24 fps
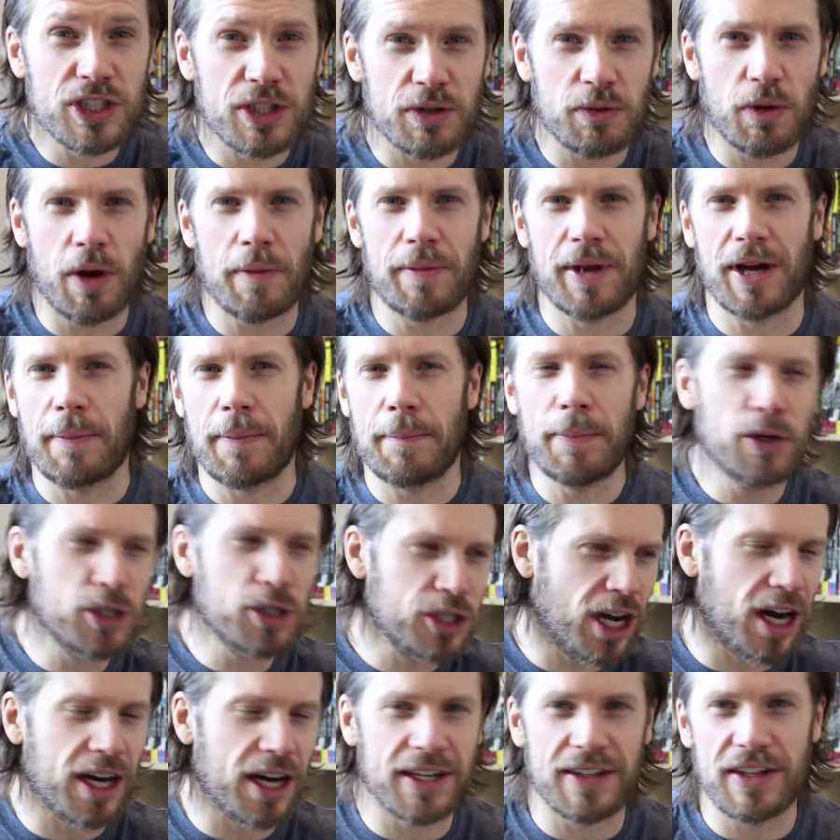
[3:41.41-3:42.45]
so he won't be able to push
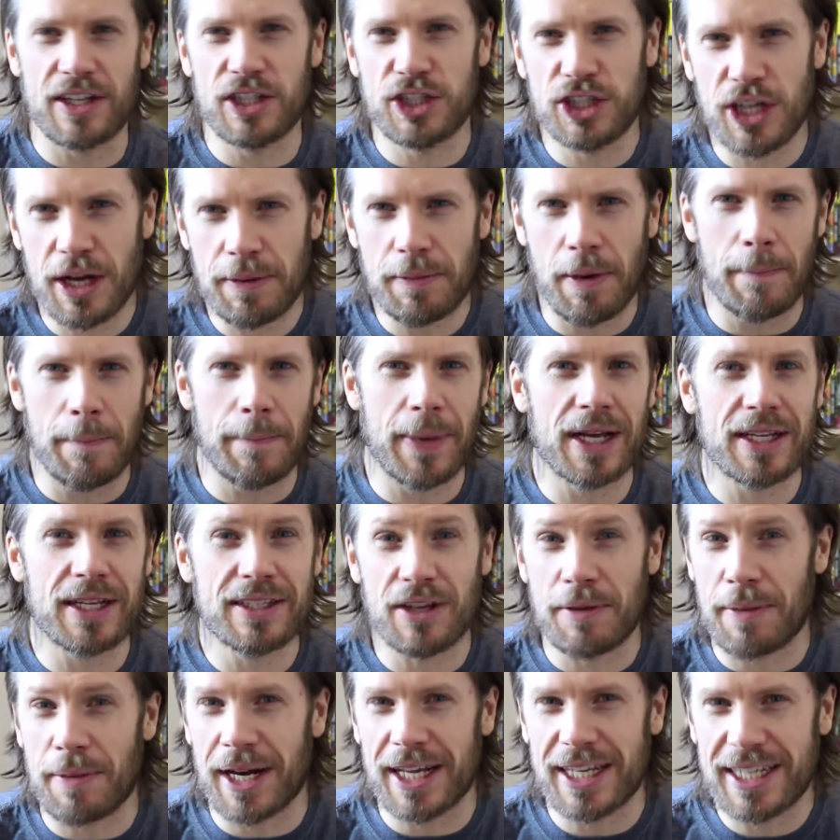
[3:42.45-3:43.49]
hard in the gym and make
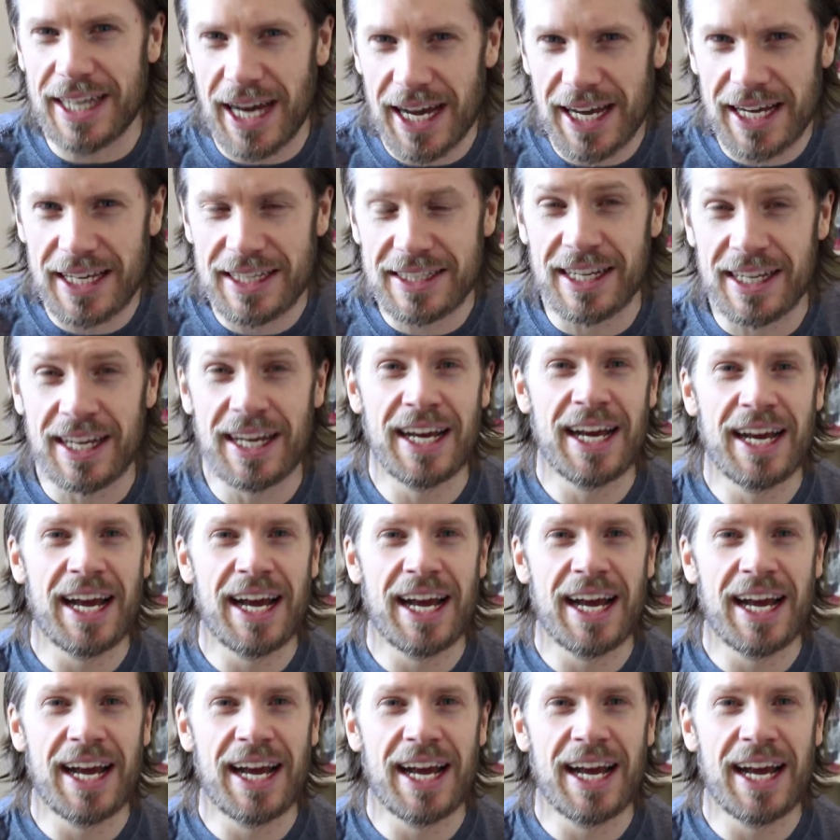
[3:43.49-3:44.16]
so many gains?